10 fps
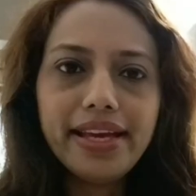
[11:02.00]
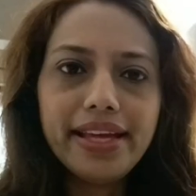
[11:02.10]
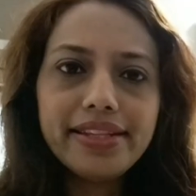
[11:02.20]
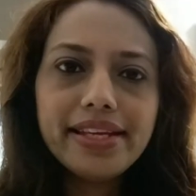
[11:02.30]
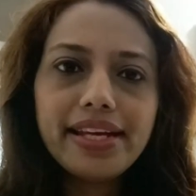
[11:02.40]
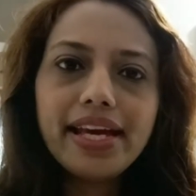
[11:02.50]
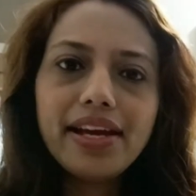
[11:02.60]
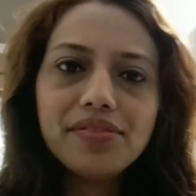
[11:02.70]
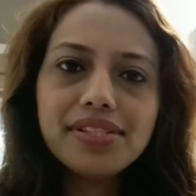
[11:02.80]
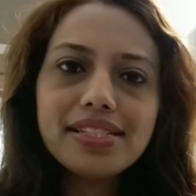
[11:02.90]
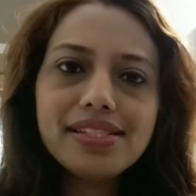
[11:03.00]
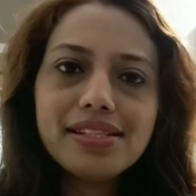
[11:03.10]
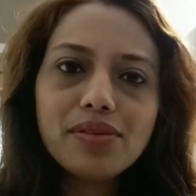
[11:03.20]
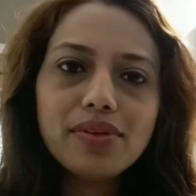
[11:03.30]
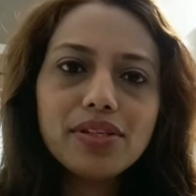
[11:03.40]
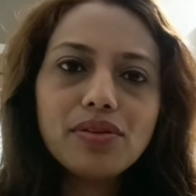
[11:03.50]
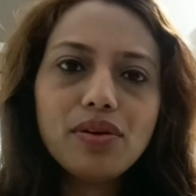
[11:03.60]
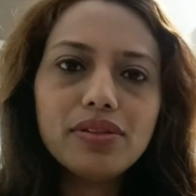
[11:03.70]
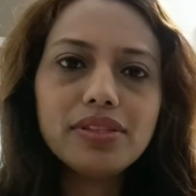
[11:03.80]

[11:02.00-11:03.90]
thing and then I have this little one